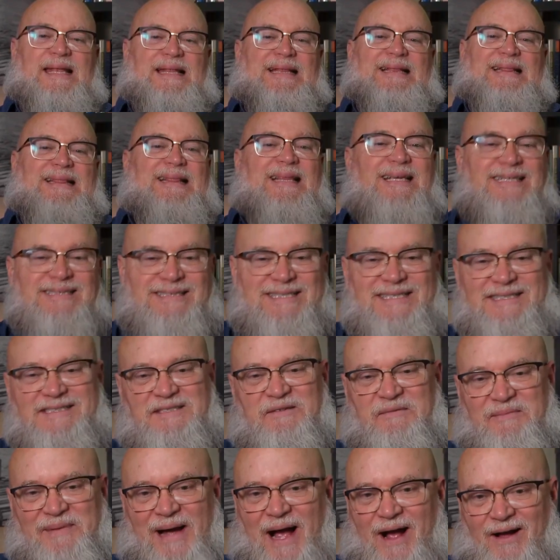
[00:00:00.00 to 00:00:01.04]
This is
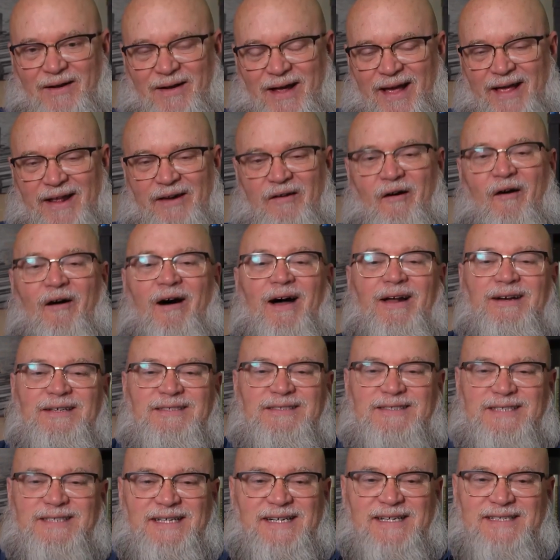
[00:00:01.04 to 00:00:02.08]
about an
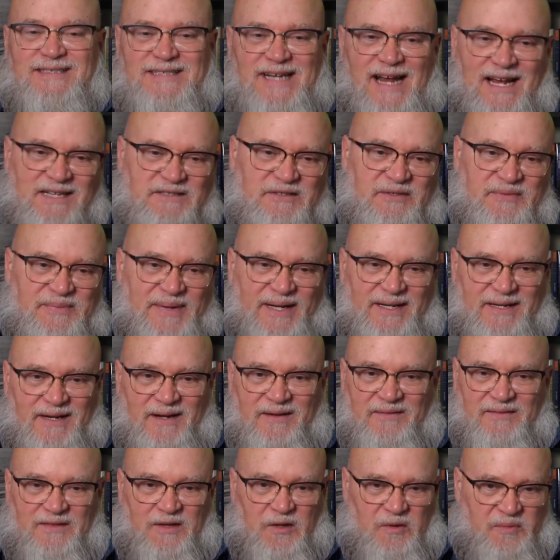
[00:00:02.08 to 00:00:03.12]
honest assessment
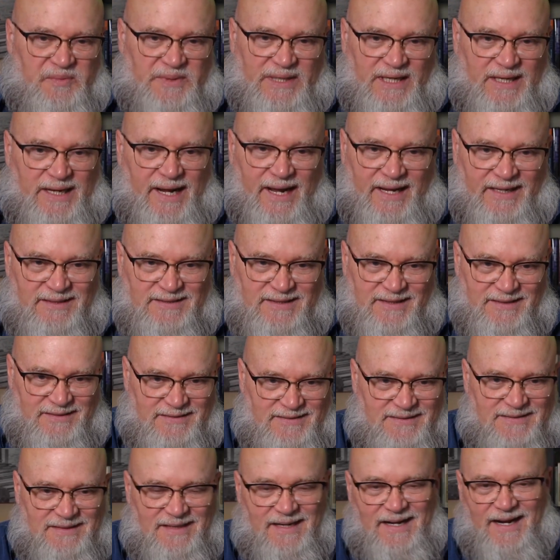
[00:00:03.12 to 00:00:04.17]
of
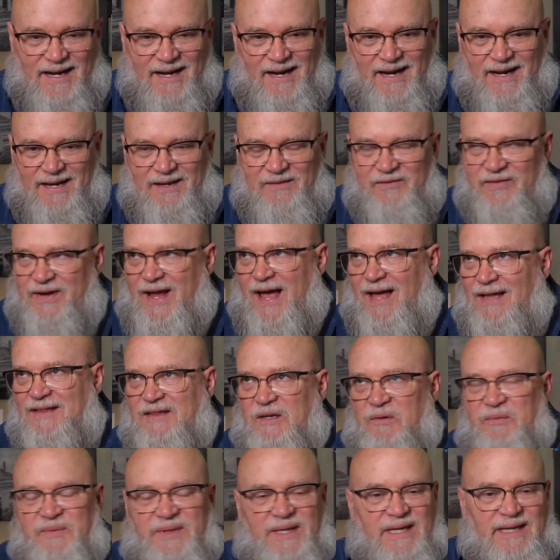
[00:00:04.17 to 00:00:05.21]
limitations. You've got
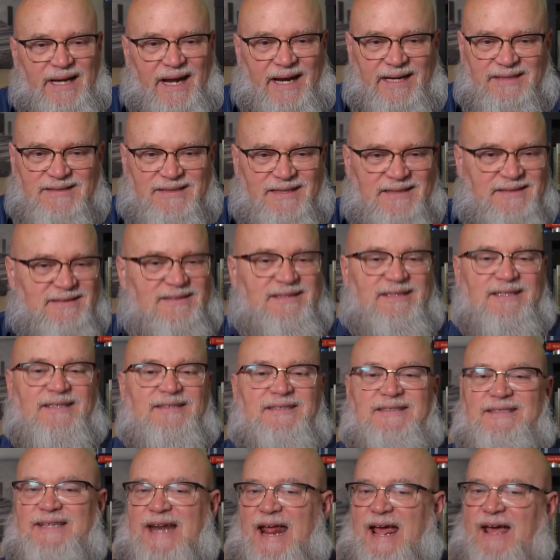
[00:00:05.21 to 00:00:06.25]
limitations in
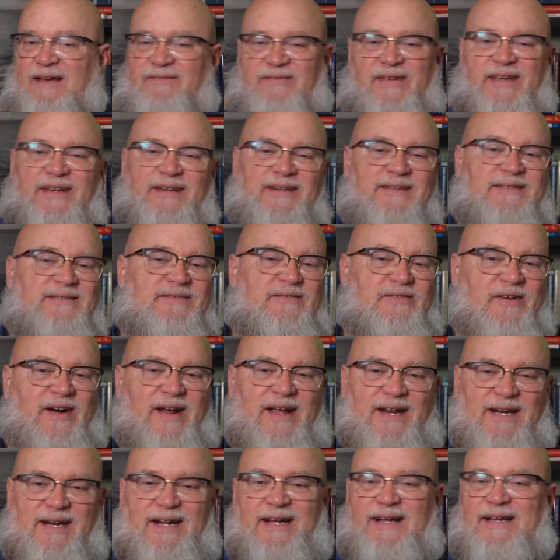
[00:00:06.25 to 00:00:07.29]
staffing,
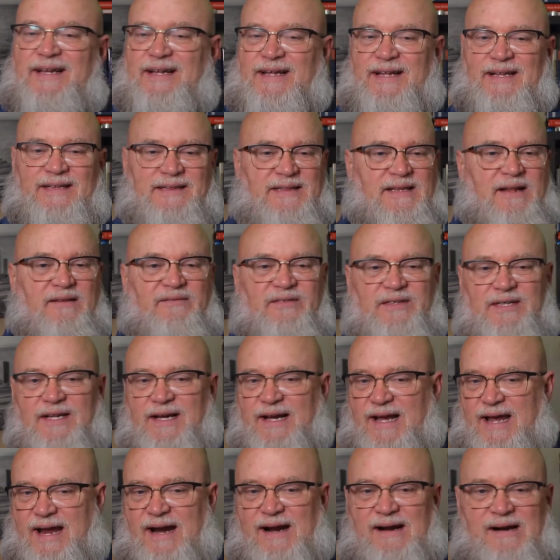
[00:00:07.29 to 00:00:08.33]
training, level
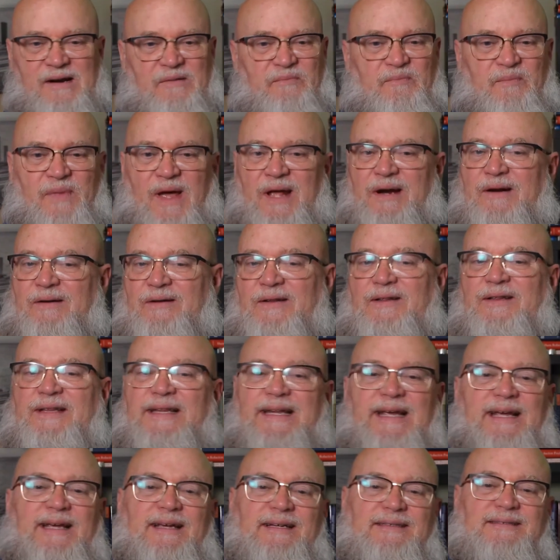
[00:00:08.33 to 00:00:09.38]
of care, medical
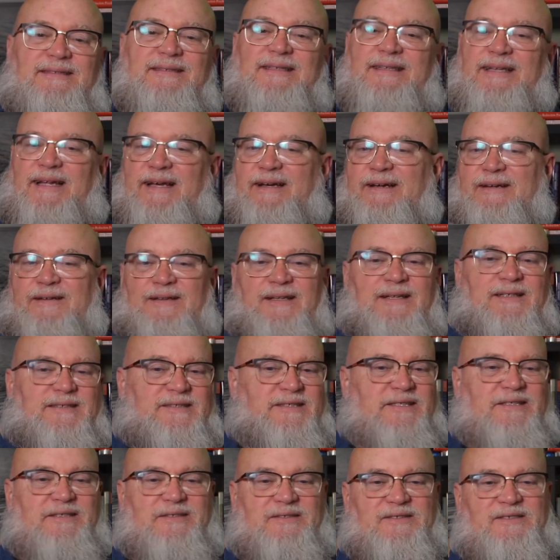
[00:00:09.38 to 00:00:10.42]
needs, legal
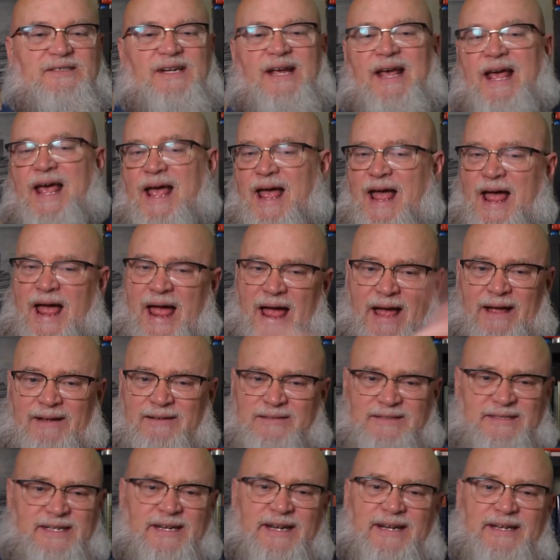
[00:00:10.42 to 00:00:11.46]
issues,
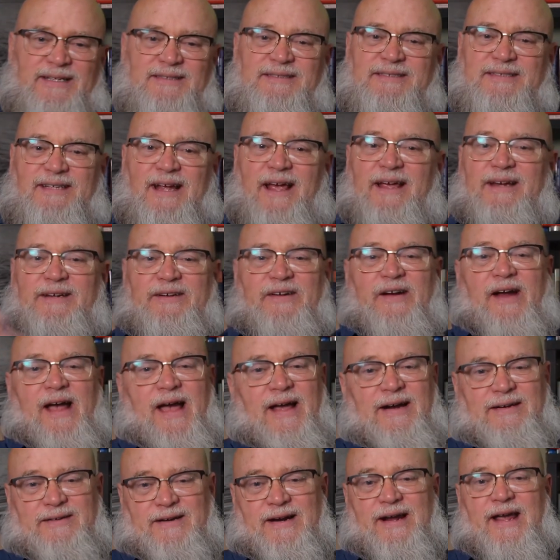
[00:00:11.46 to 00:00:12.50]
housing,
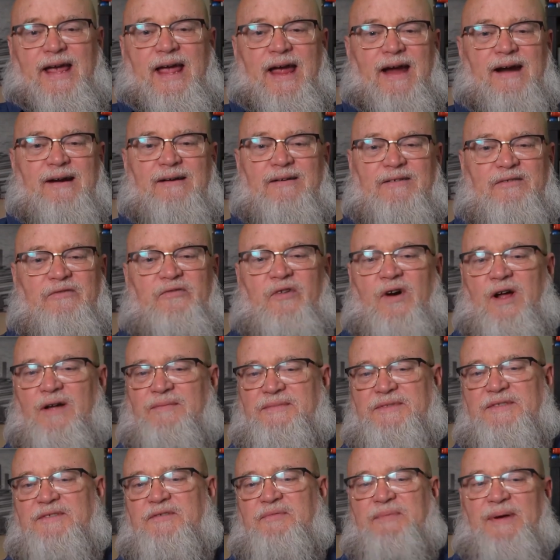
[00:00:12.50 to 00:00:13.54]
psychiatric care,
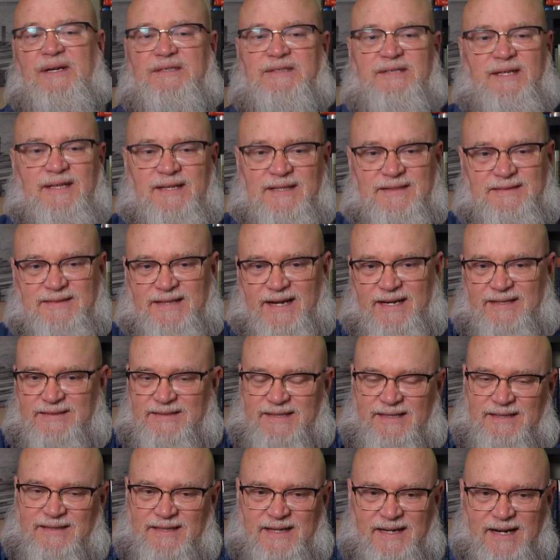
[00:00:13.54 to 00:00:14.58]
trauma specialization,